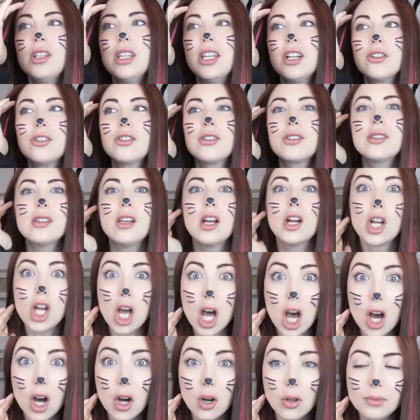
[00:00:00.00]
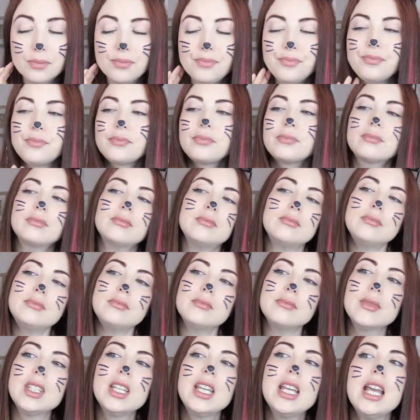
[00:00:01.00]
years ago,
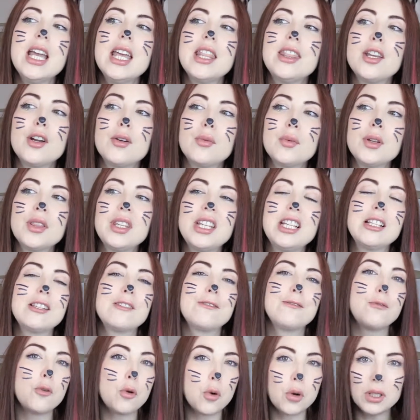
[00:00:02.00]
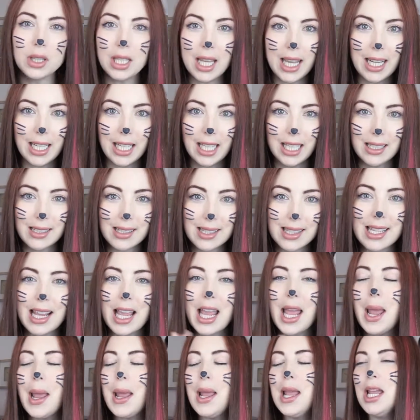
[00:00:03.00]
there were these four ladies
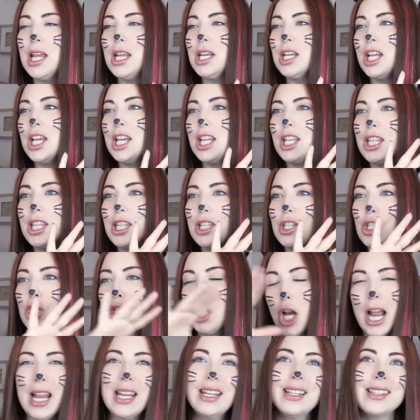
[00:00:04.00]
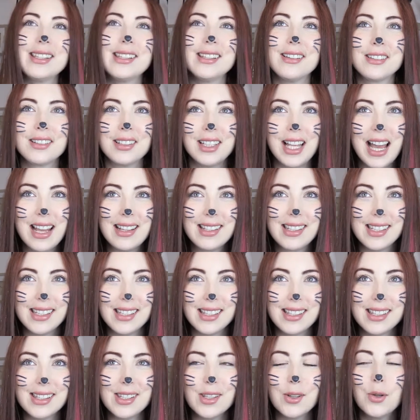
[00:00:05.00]
in giant
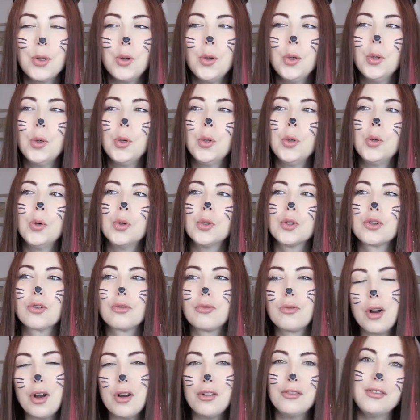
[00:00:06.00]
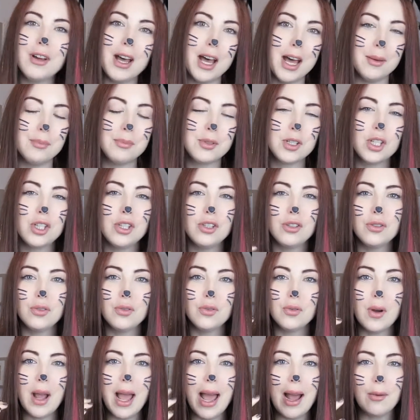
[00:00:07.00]
sunglasses who drove up
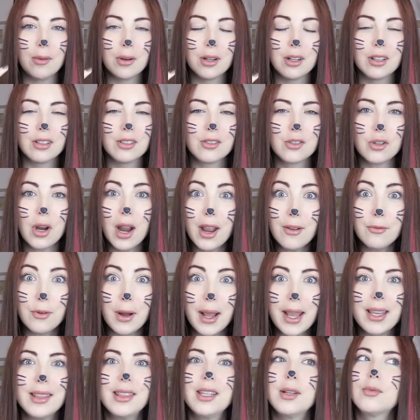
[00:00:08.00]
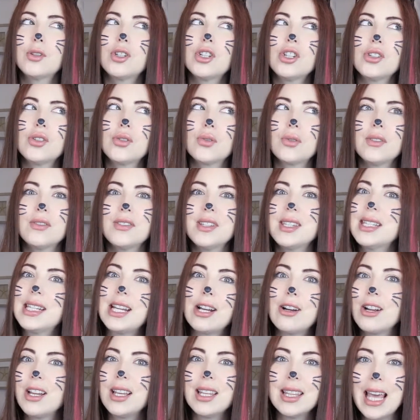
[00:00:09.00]
to our driveway, and they were just sort of
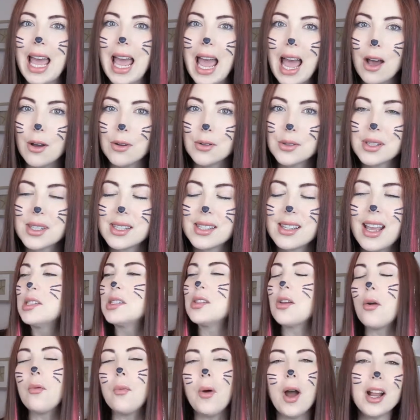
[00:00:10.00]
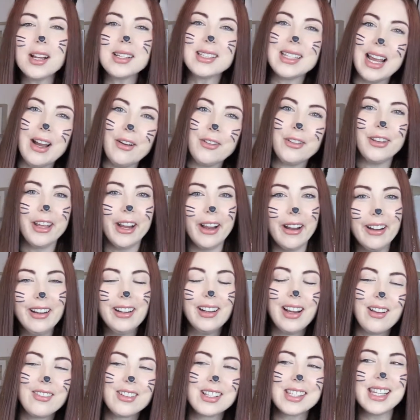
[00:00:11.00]
staring at the house. So I walked down there
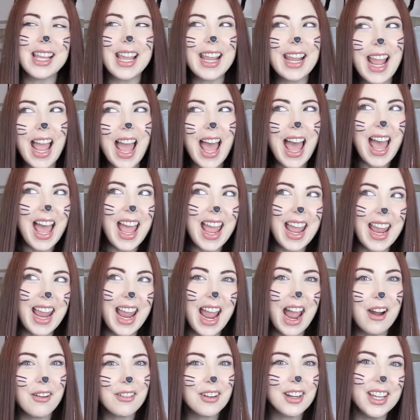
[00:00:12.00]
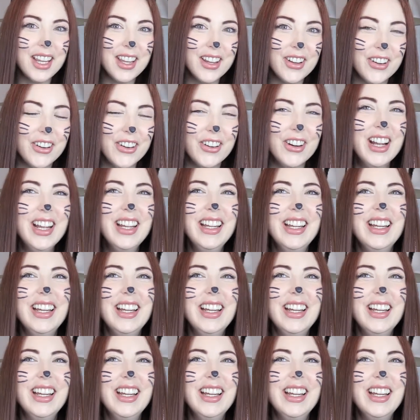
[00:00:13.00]
and I was like, hi, how are you?